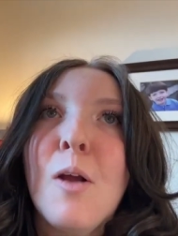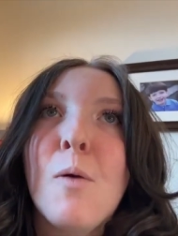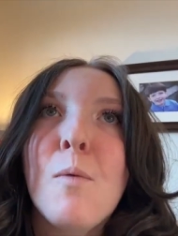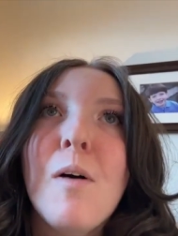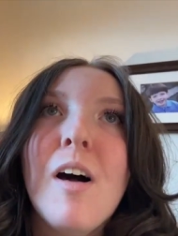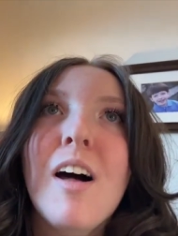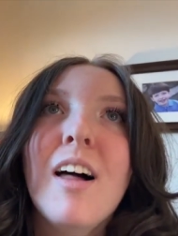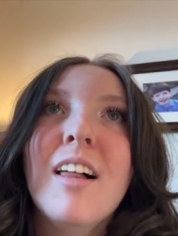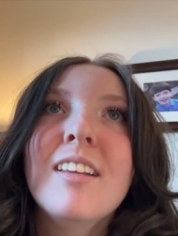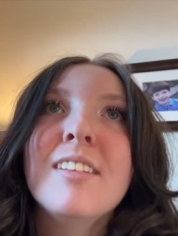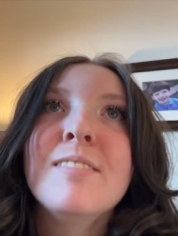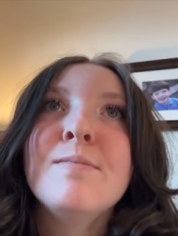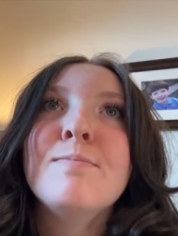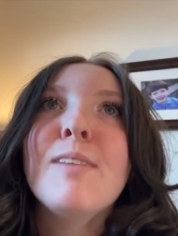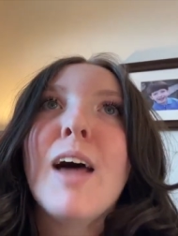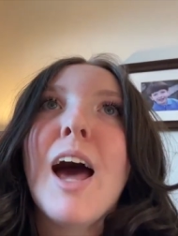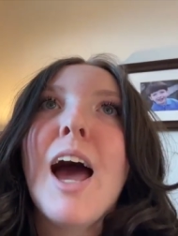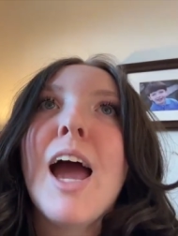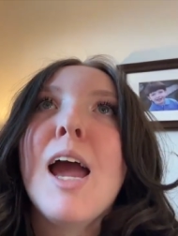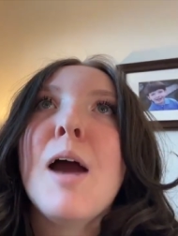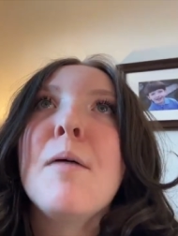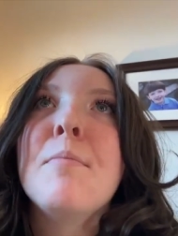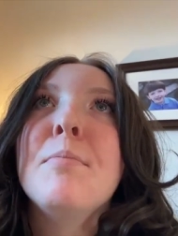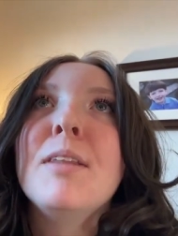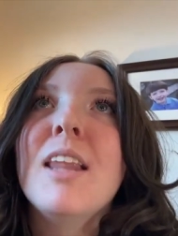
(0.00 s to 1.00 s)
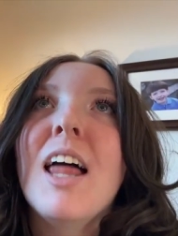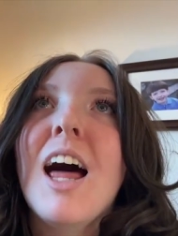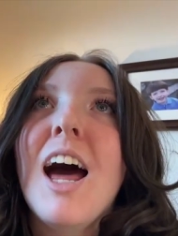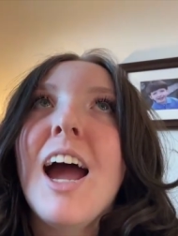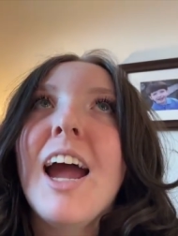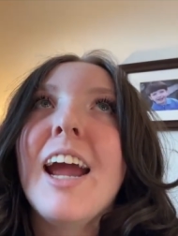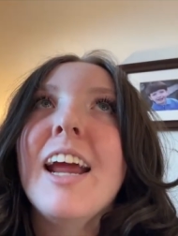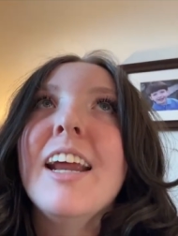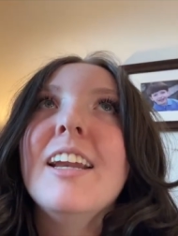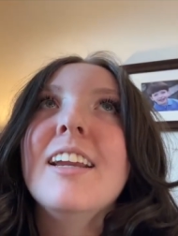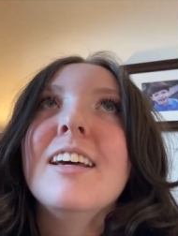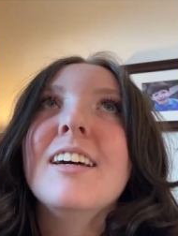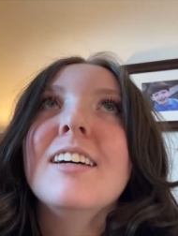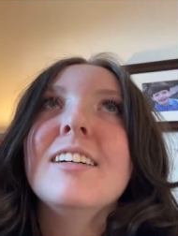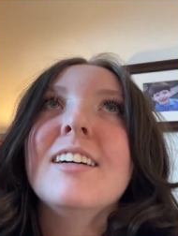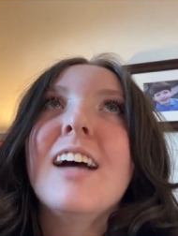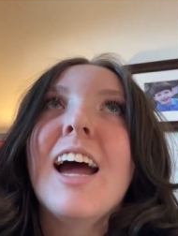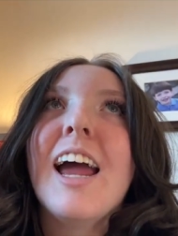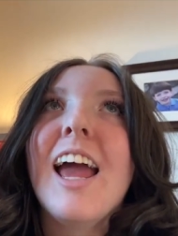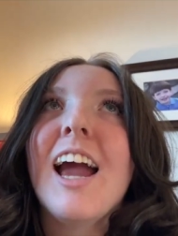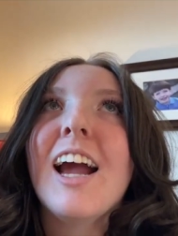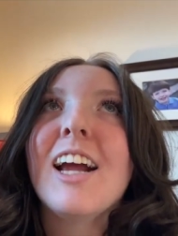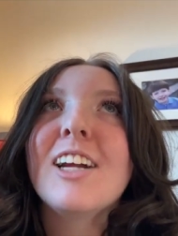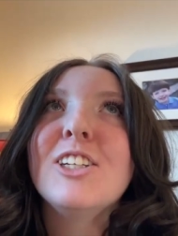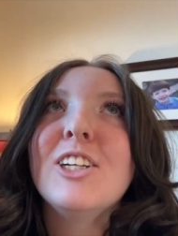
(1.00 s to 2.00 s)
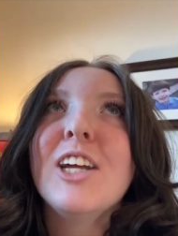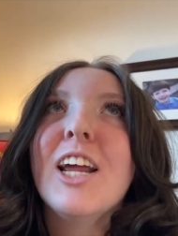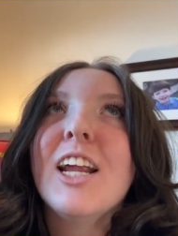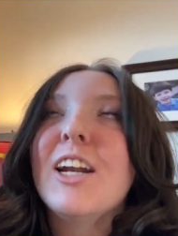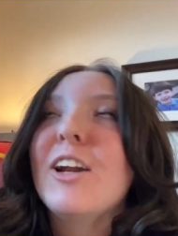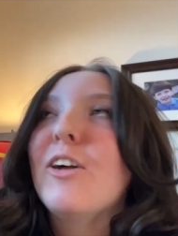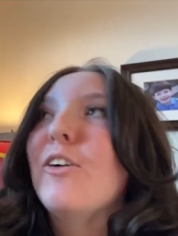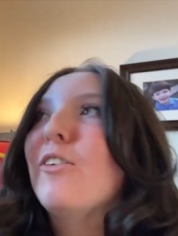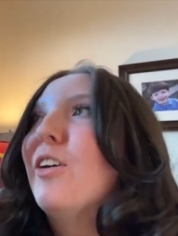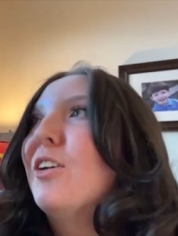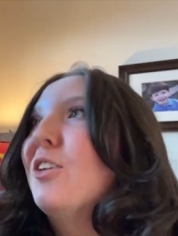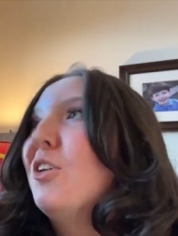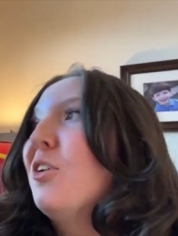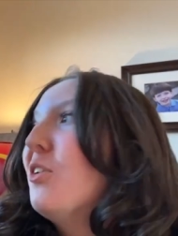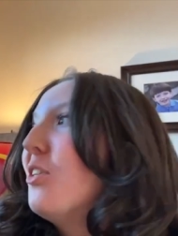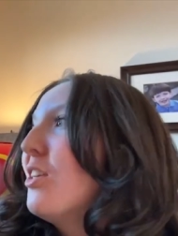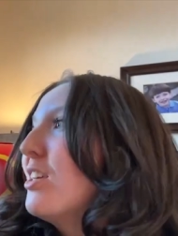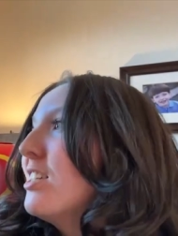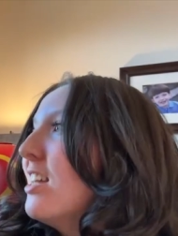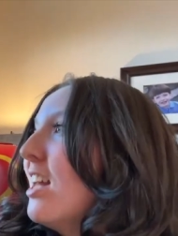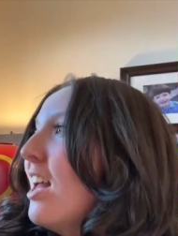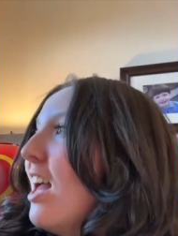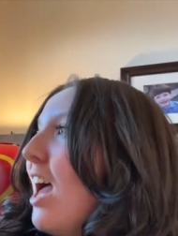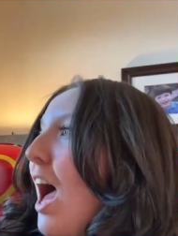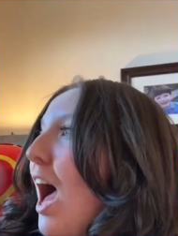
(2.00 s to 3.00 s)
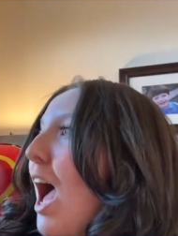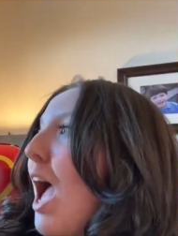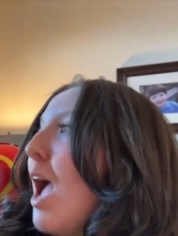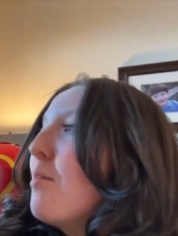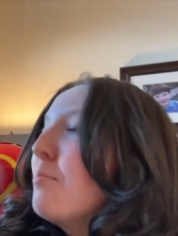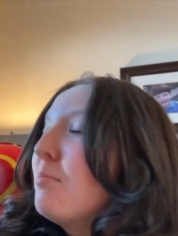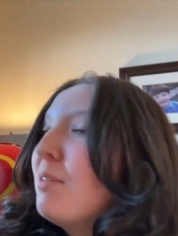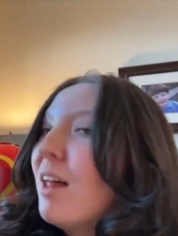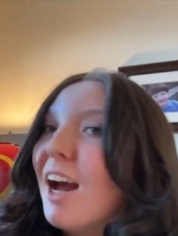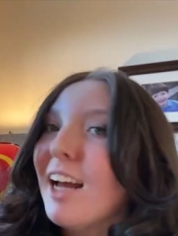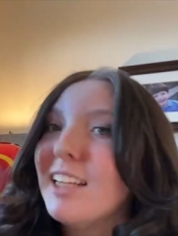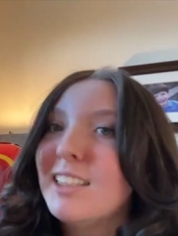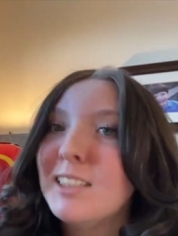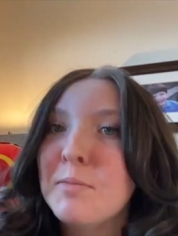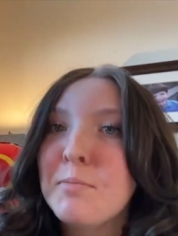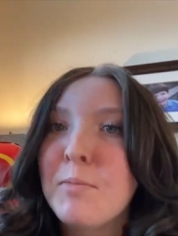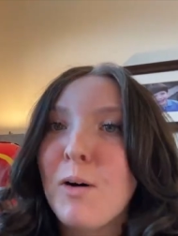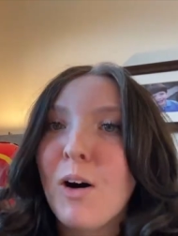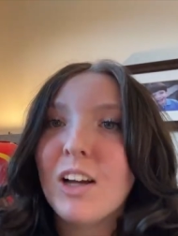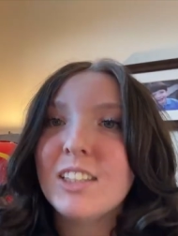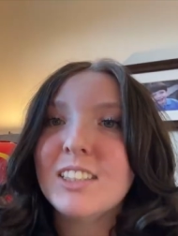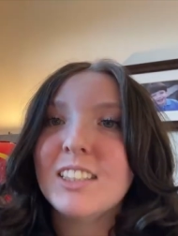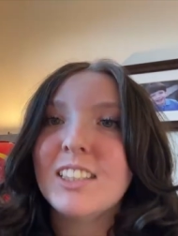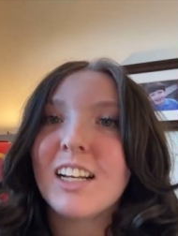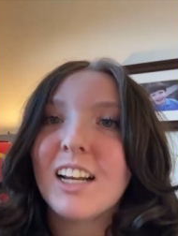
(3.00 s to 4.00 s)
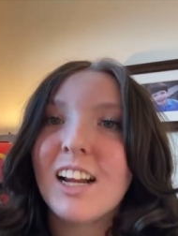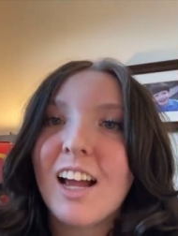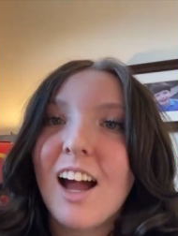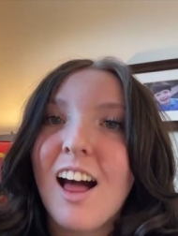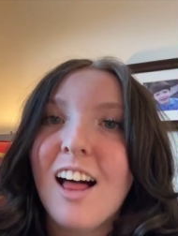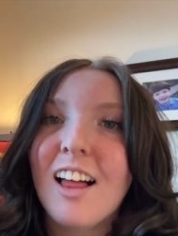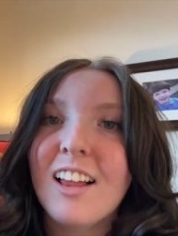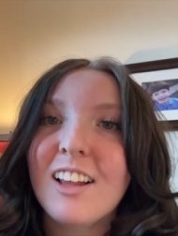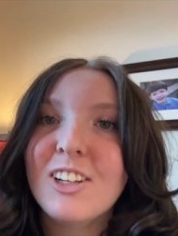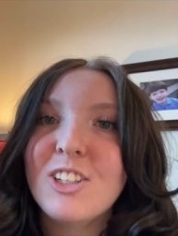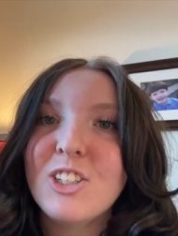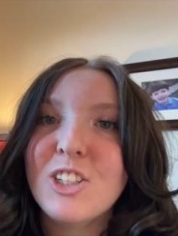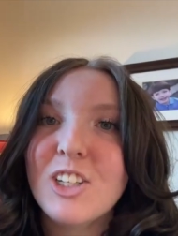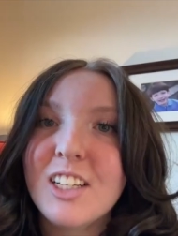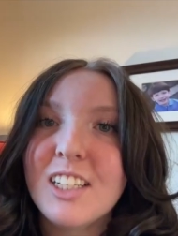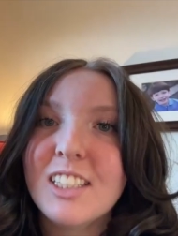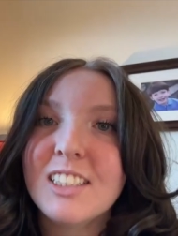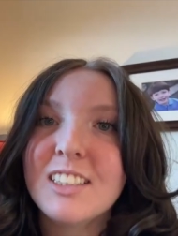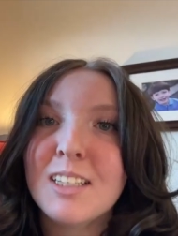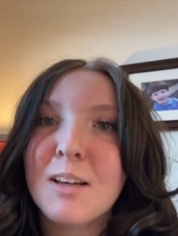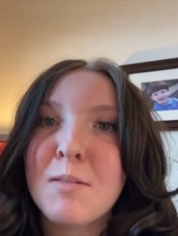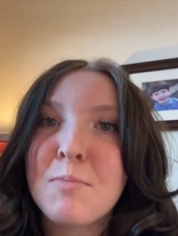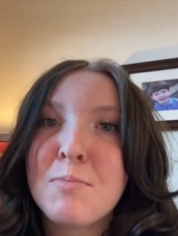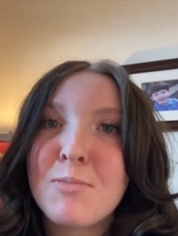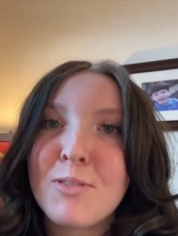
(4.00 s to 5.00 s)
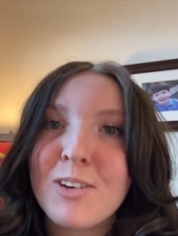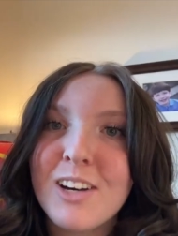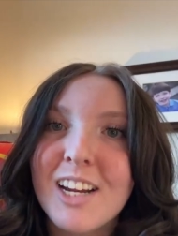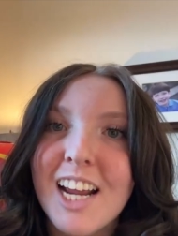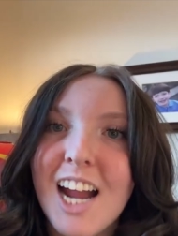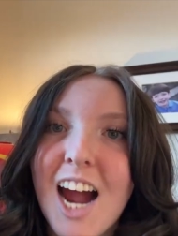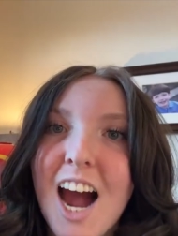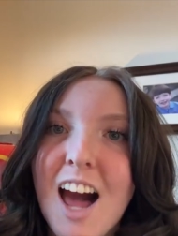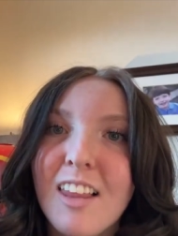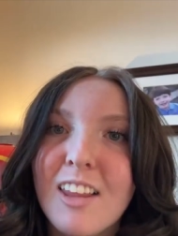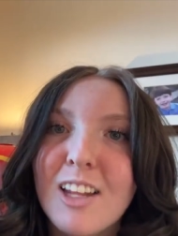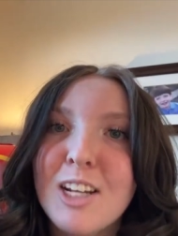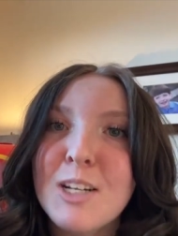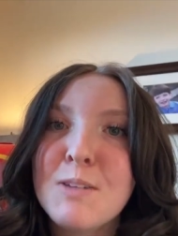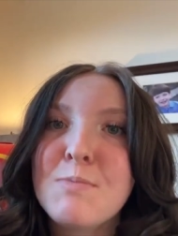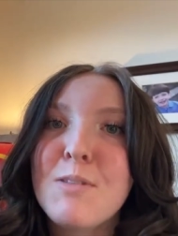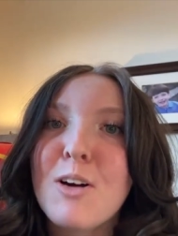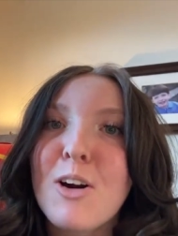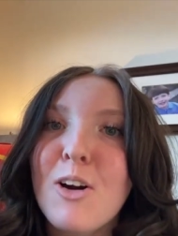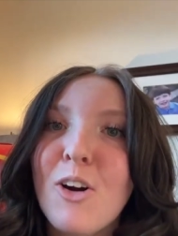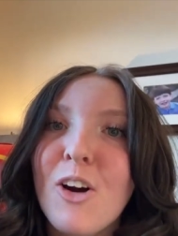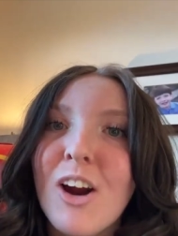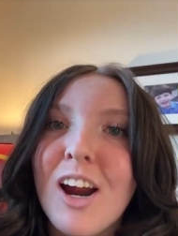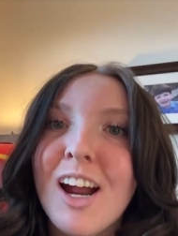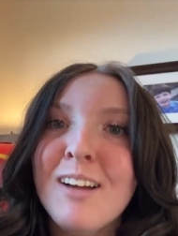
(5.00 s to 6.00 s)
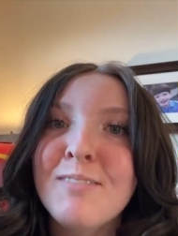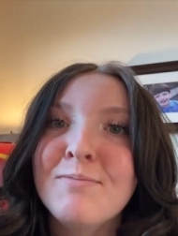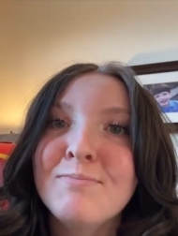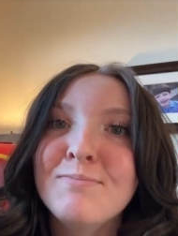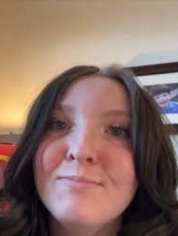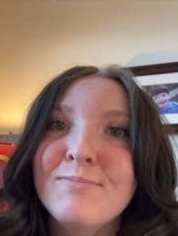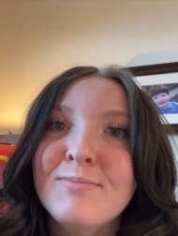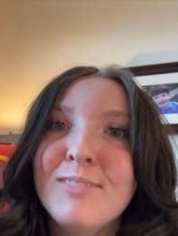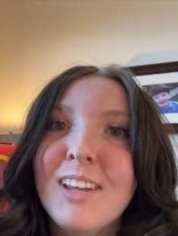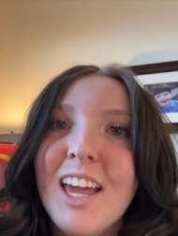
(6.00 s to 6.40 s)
Well, I applied. I actually I don't know if I told you this. I applied to Boston College's pre-college program.